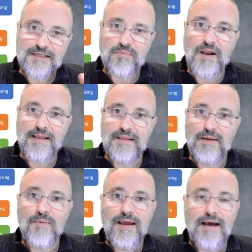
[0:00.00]
explain
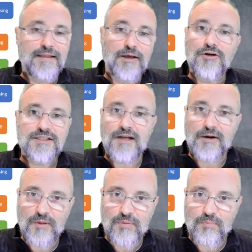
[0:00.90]
them and they all
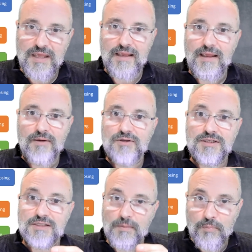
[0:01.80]
start with P,
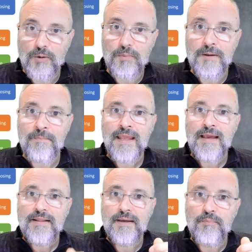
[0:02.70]
which is the problem,
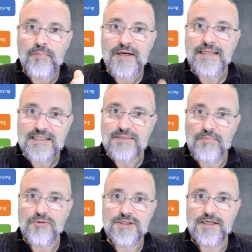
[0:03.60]
the
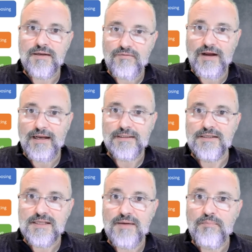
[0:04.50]
predisposing
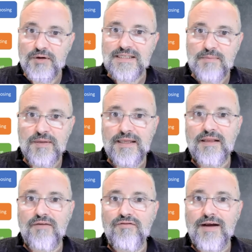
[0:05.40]
factors, the
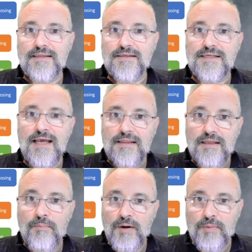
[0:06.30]
precipitating factors,
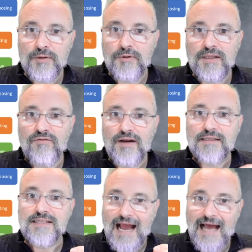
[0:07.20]
the perpetuating
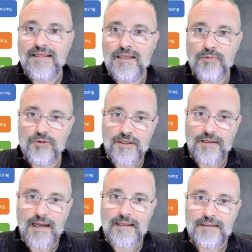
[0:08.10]
factors, and the, prote
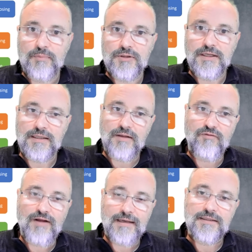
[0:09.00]
and the protective
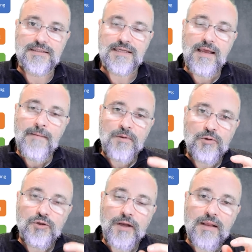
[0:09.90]
factors.
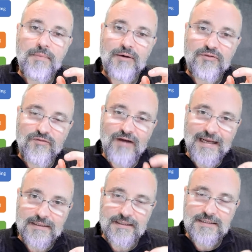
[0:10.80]
We're talking about
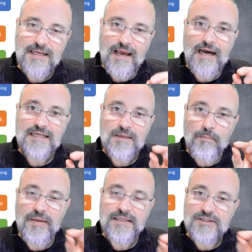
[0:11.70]
factors as
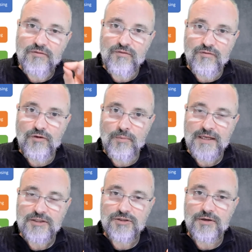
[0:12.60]
bits of
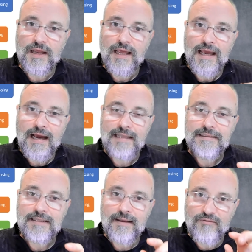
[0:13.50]
information
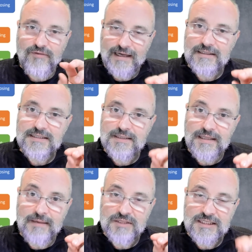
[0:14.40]
and factors
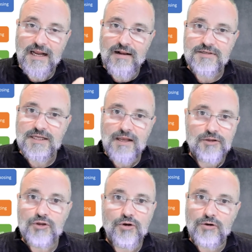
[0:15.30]
themselves
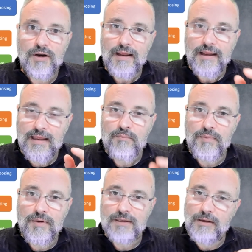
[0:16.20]
don't
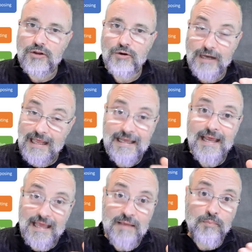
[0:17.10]
imp don't
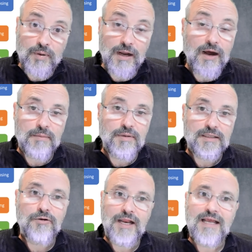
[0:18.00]
they imply but
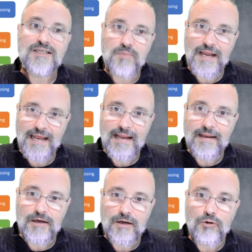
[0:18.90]
don't explain
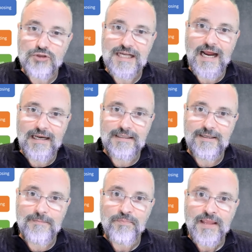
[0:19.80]

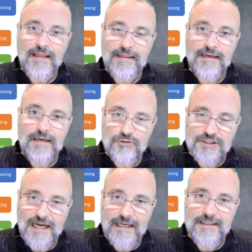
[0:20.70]
causality. The
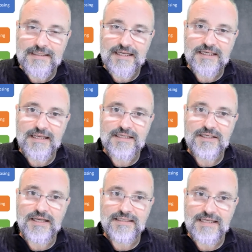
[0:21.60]
causality is,
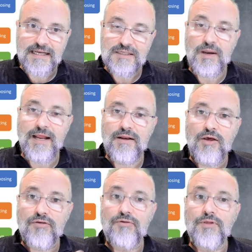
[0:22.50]
is, is explained
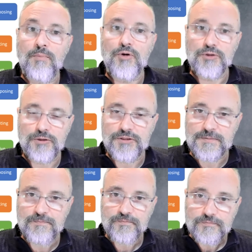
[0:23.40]
through the models.